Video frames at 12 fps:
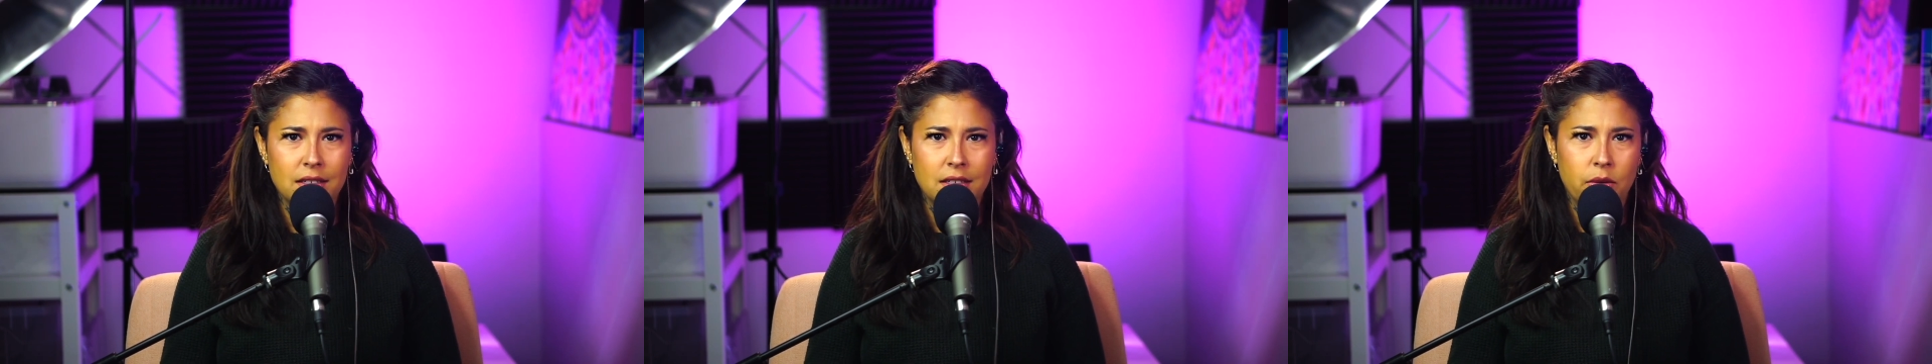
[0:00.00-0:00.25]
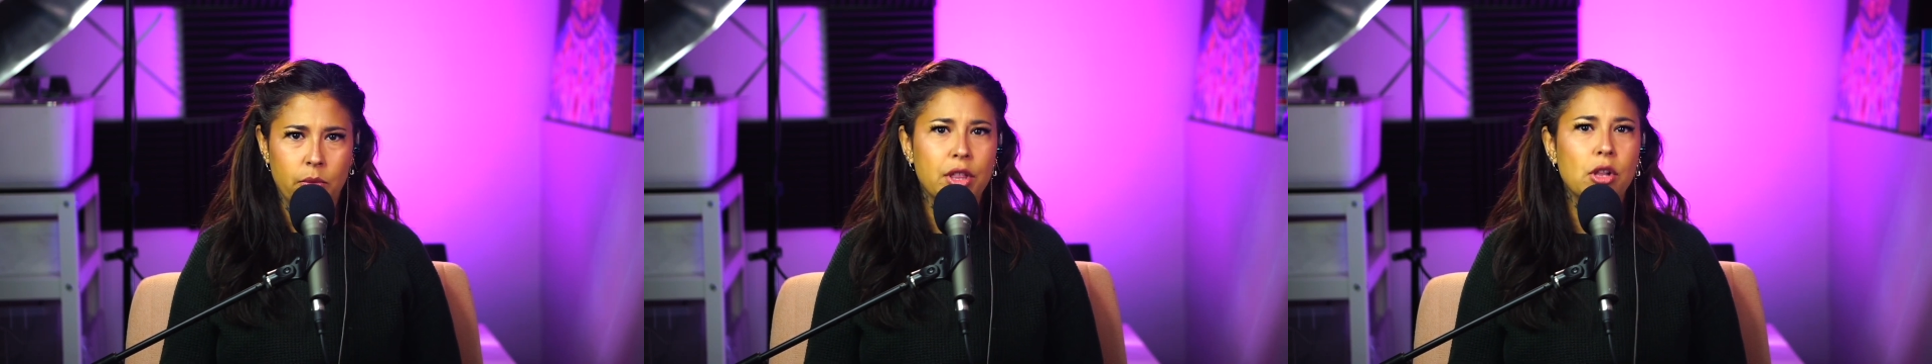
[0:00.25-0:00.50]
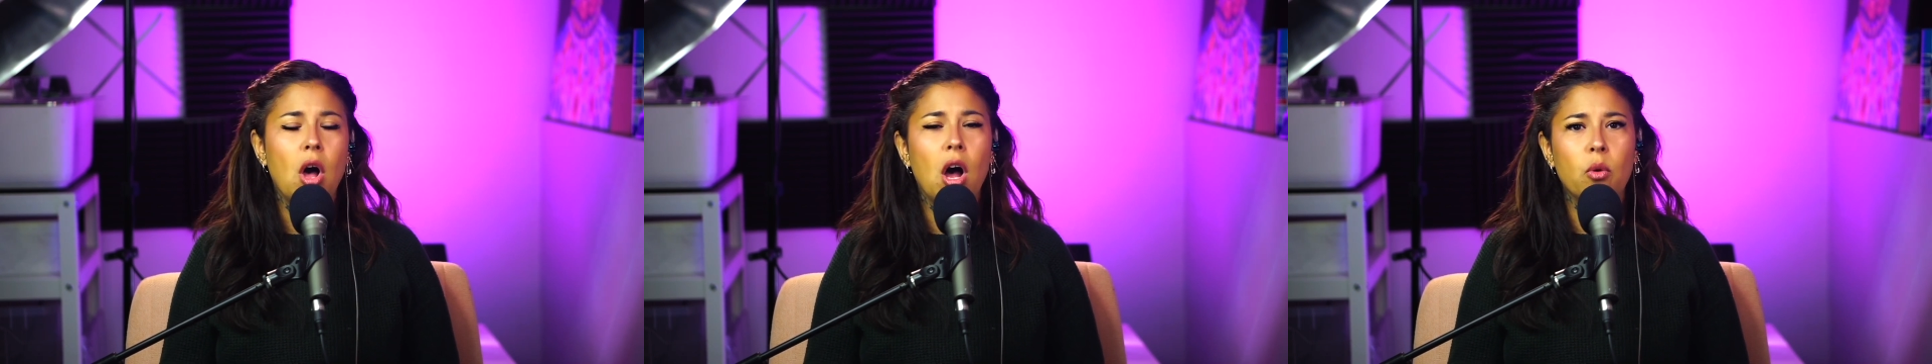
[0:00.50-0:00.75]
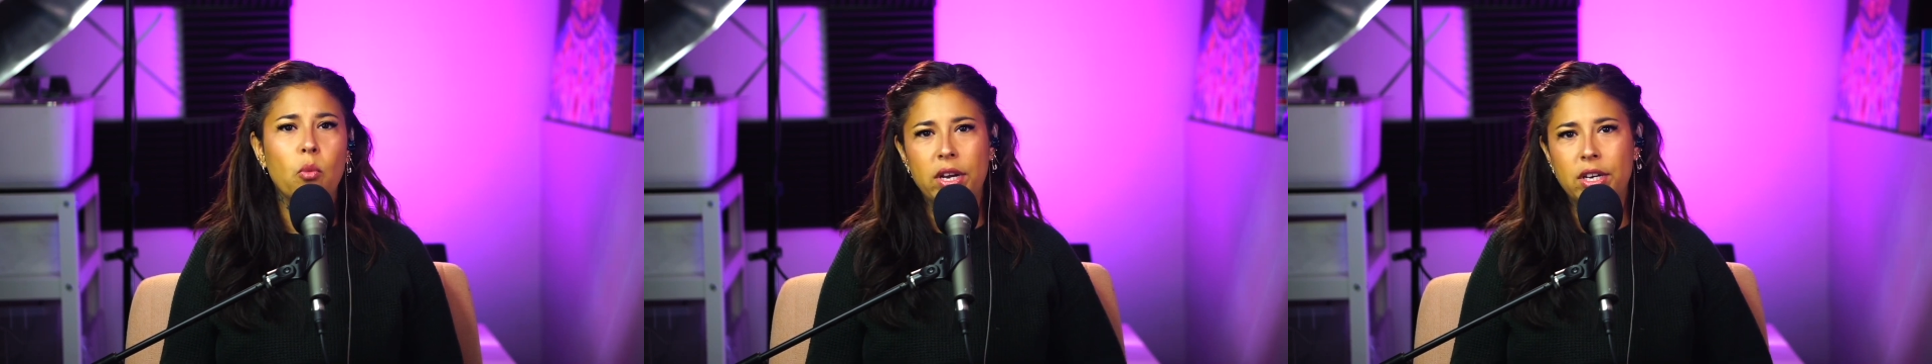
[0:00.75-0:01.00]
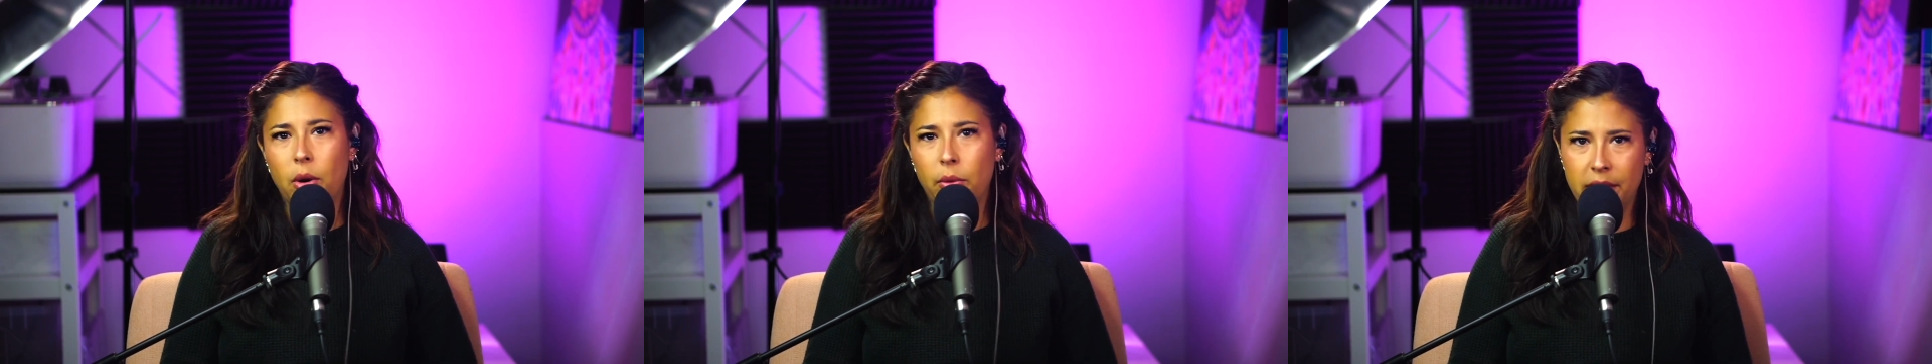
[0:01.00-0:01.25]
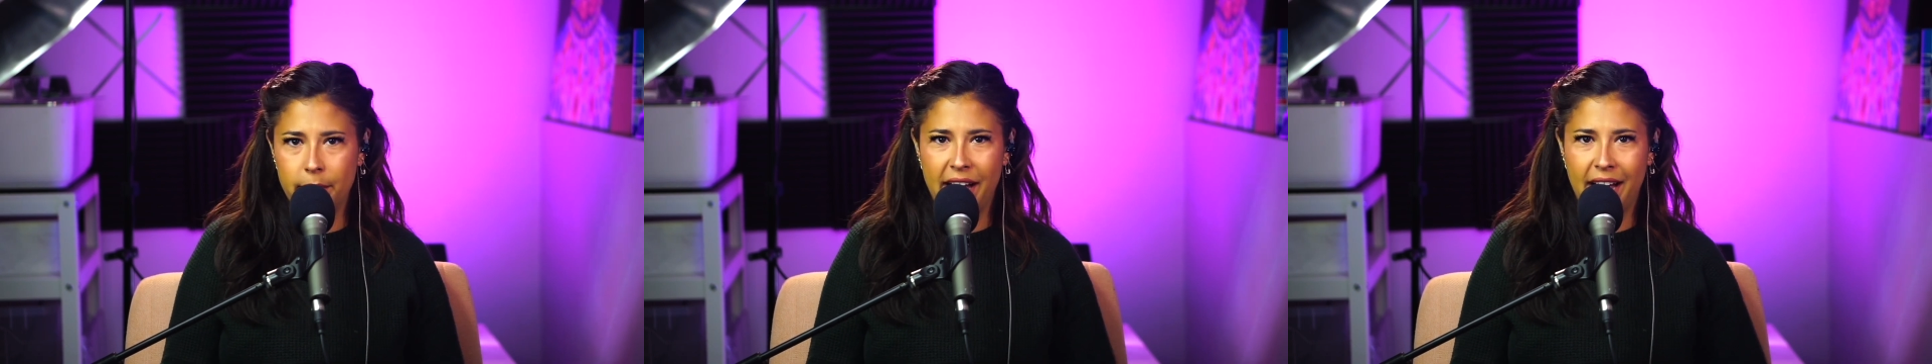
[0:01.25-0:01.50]
with a long window
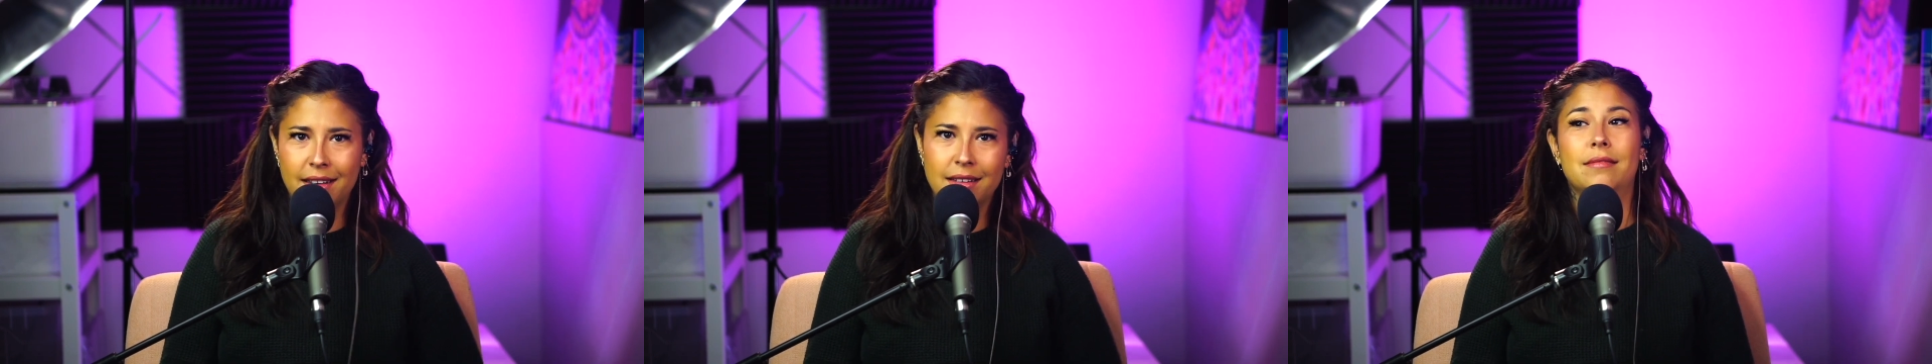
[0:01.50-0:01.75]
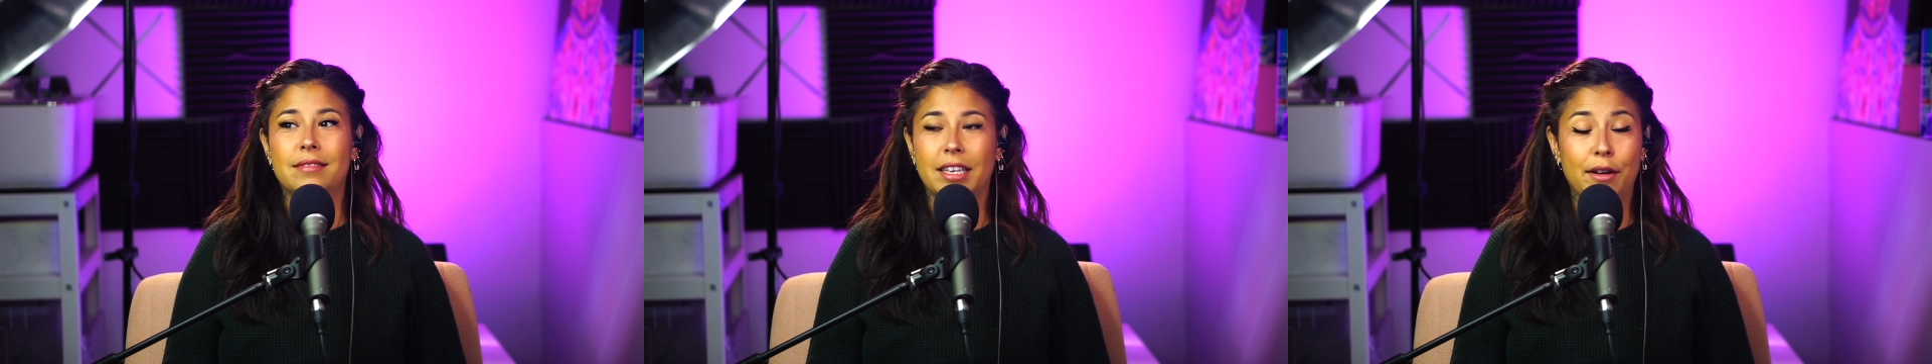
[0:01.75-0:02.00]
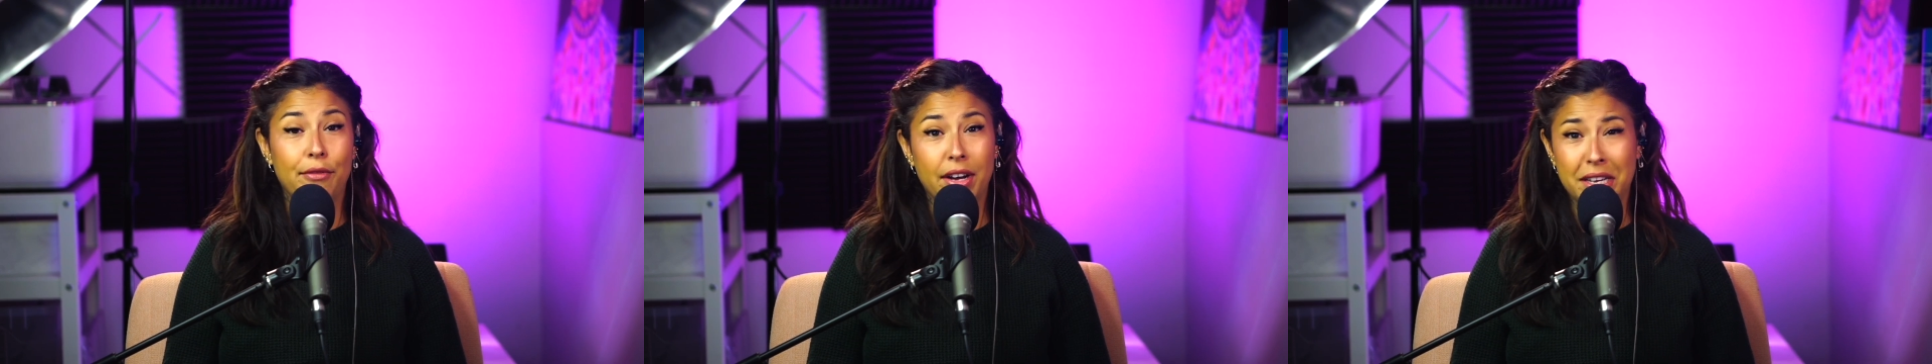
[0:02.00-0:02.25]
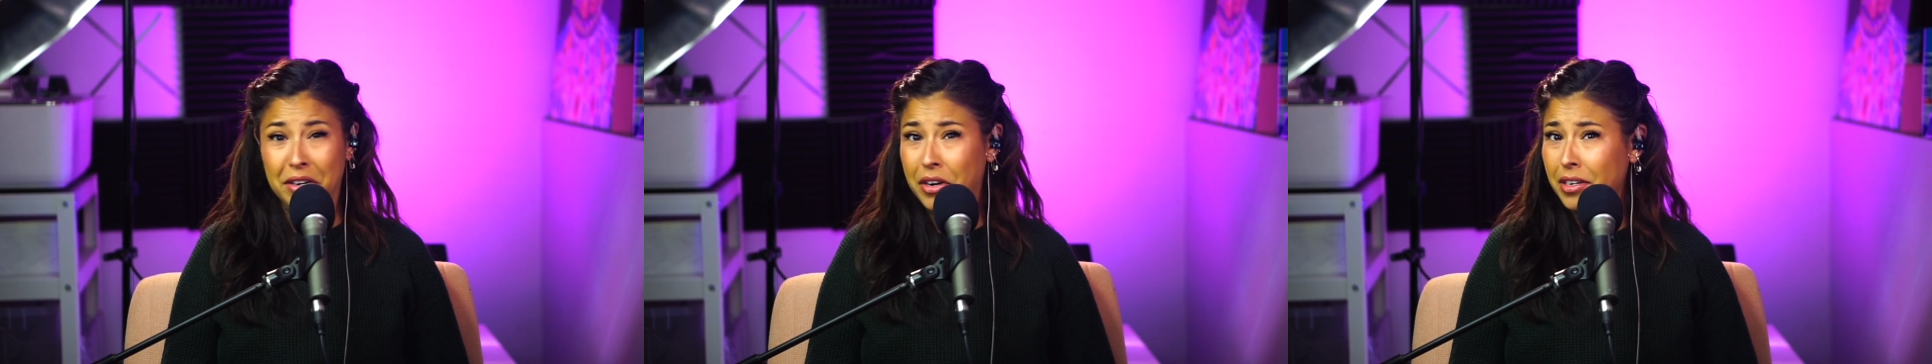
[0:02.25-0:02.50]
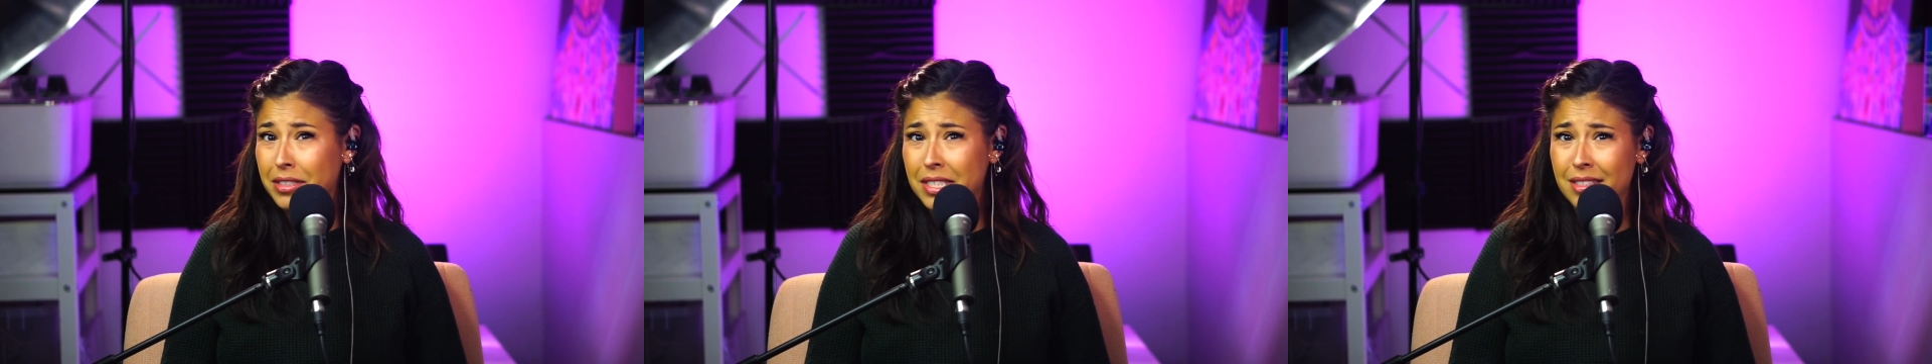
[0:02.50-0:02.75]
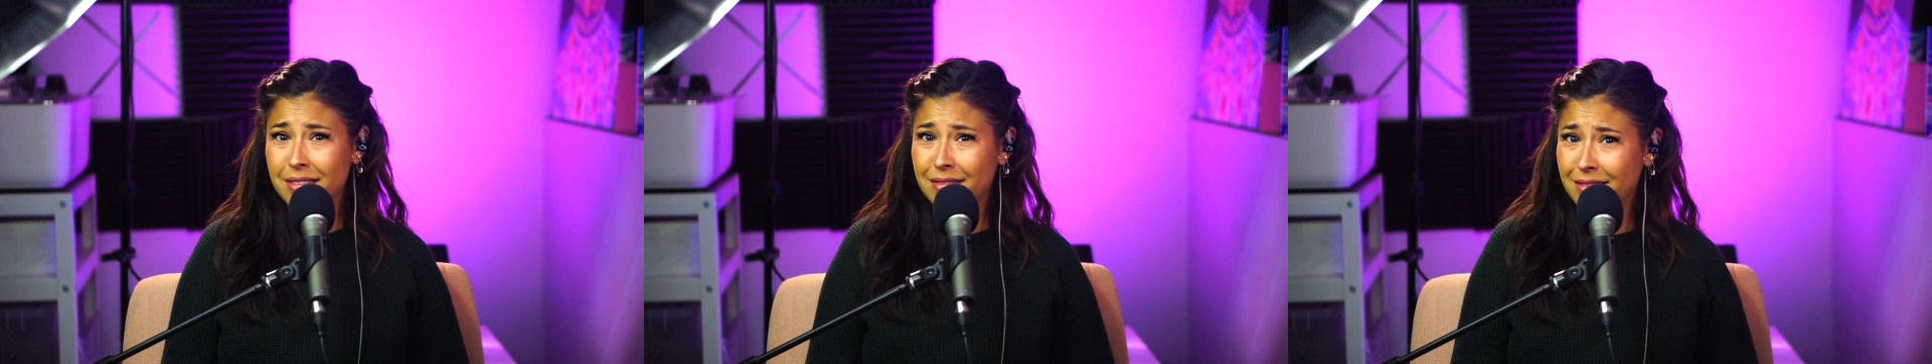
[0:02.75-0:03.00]
in the back. Like a fucking hearse?